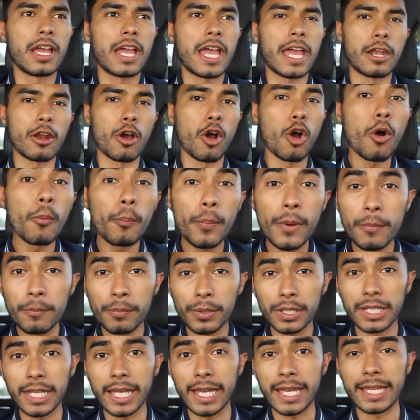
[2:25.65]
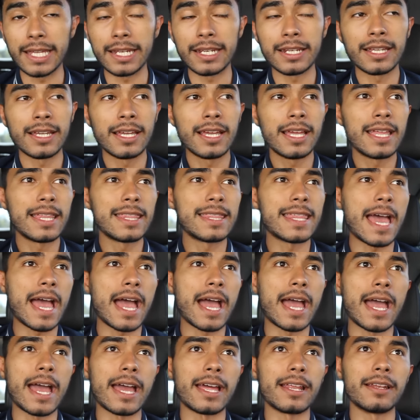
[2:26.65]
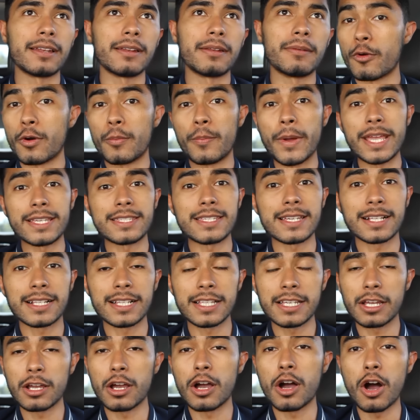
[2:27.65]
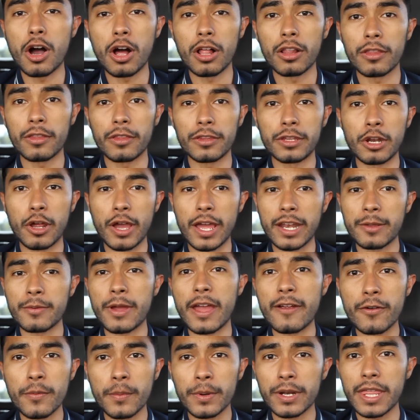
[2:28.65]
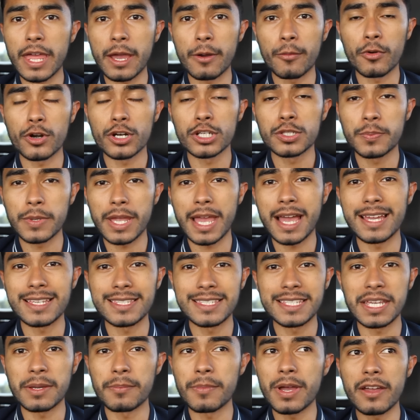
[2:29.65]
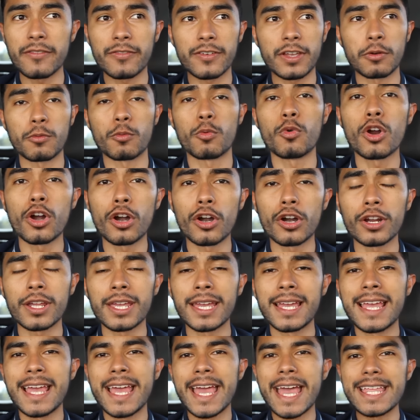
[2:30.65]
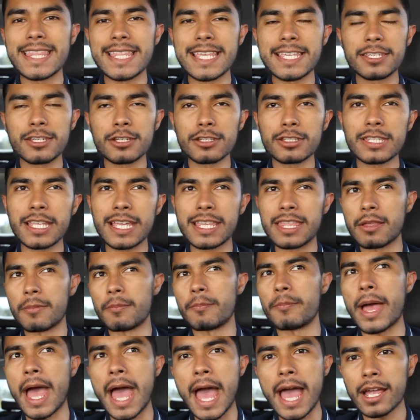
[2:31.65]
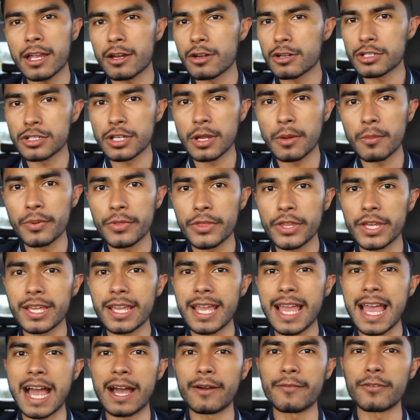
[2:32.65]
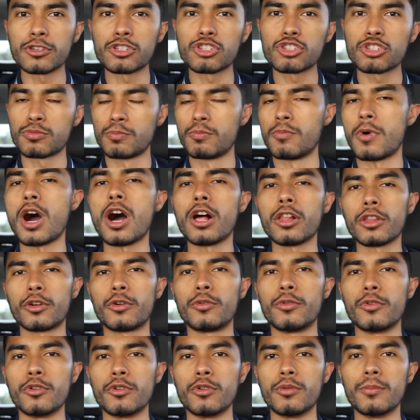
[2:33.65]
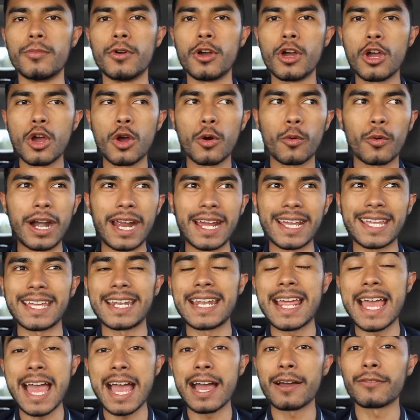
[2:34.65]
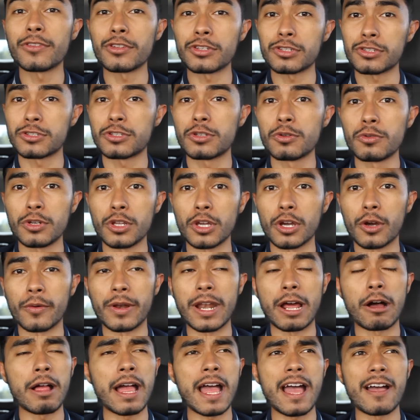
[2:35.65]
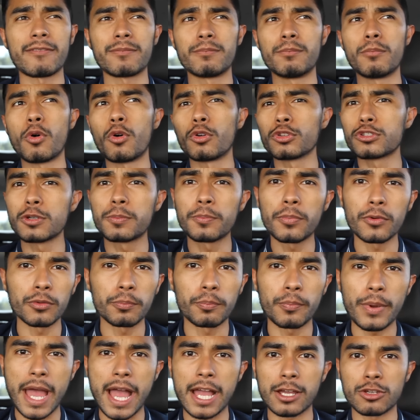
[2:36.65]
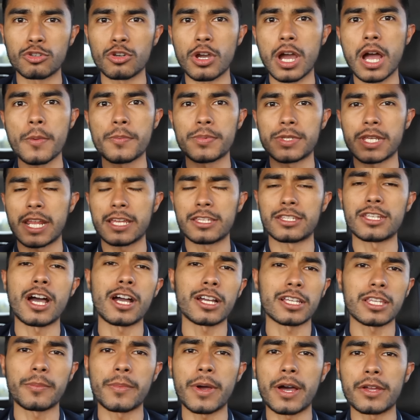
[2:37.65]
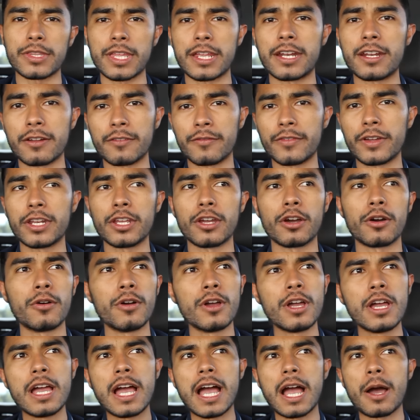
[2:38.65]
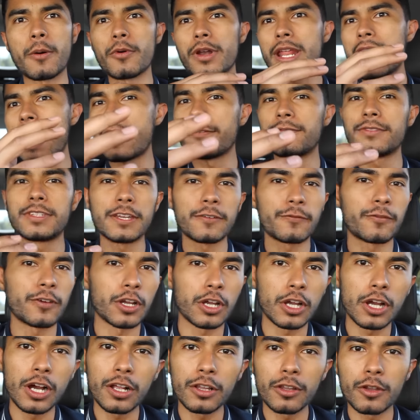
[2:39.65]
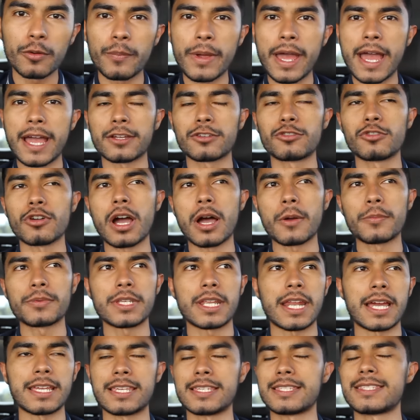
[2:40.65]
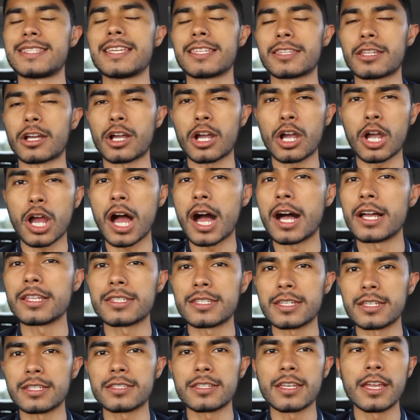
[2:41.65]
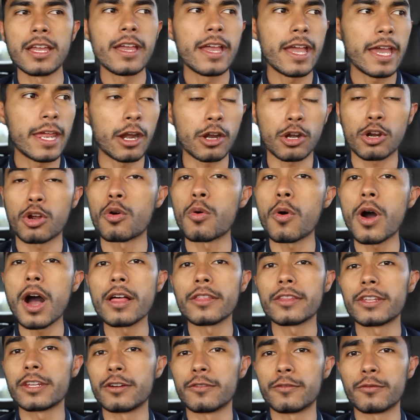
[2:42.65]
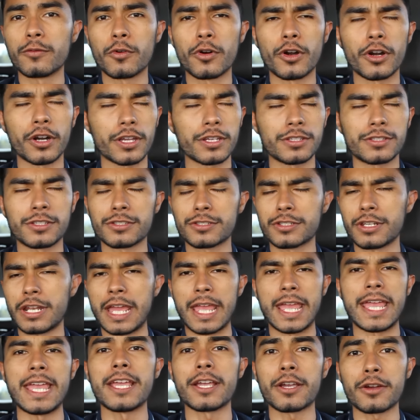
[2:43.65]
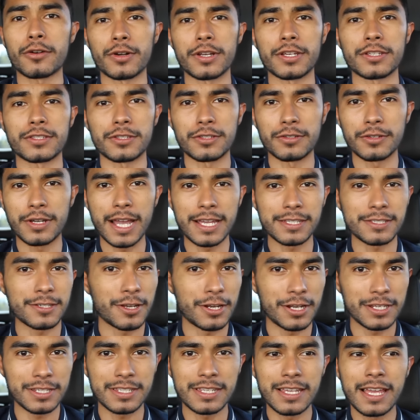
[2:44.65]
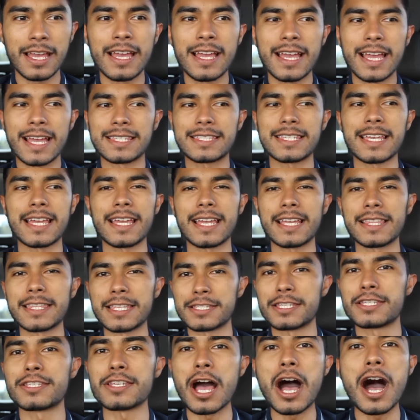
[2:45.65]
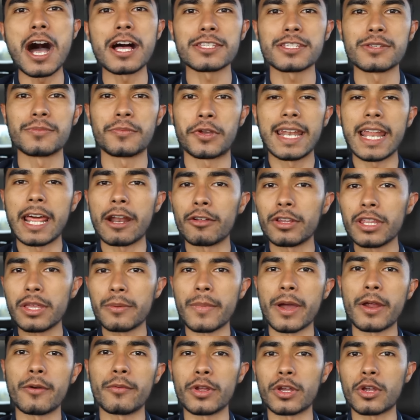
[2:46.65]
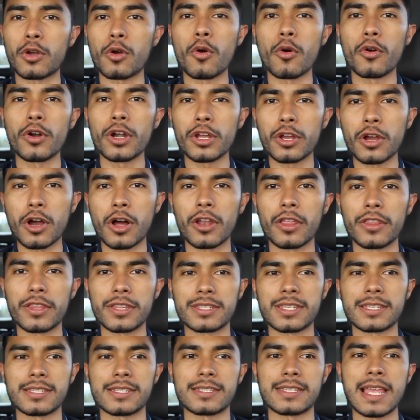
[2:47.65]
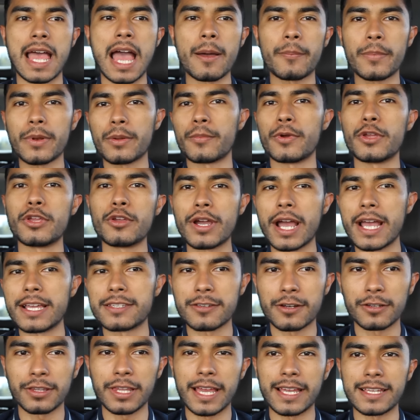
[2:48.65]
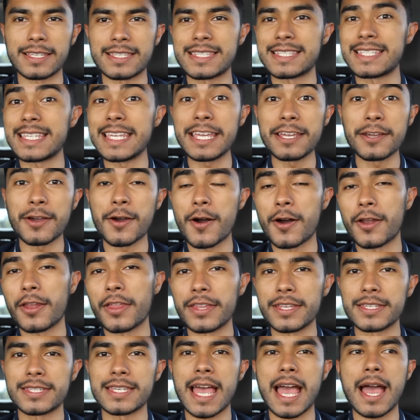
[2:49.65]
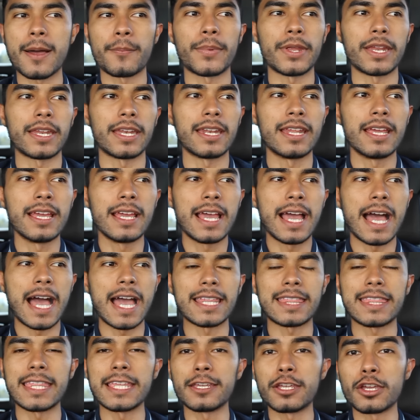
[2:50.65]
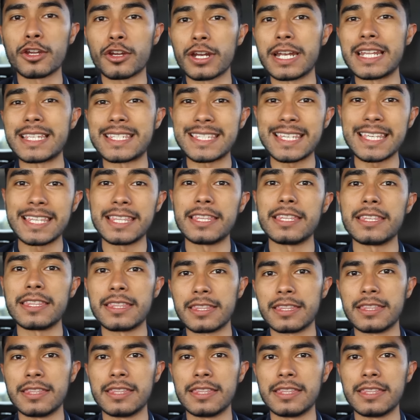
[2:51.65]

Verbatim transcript: An open plane that where basically all you know any everybody that works behind TMF can work and then just in the back or something have a smaller room where I can have the studio and I'll have multiple backdrops and I talked about that in a video. I want to have different color backdrops and I just think the content and our quality of work is just going to increase. So you guys are going to it's like this is awesome. Not only am I recording all of this as it's happening, but you guys are like seeing all of this happen. I think you're going to see the,